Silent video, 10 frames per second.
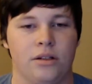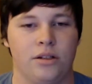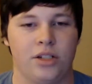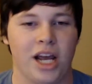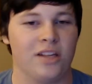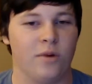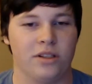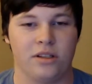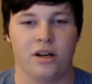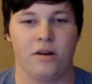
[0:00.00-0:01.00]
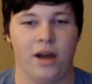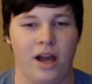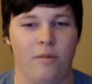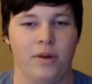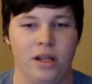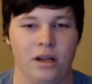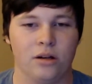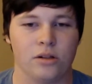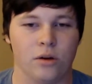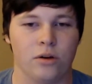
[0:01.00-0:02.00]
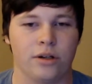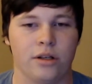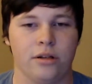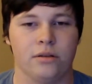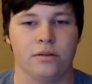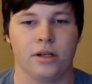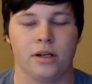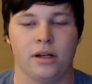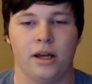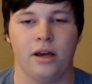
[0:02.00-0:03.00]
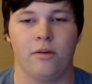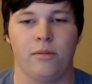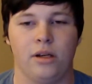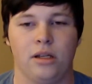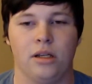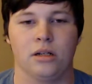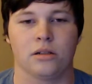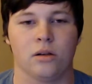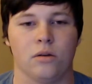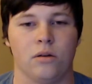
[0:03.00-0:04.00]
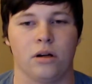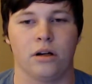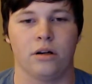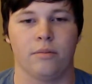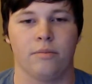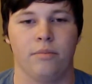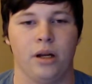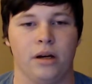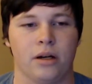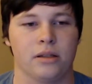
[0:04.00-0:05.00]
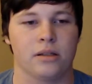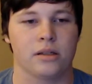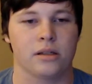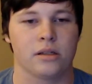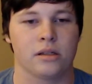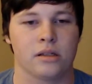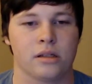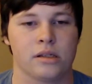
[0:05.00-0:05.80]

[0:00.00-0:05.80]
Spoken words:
Chaz wants to know, how many years old are you and how many years old are your parents?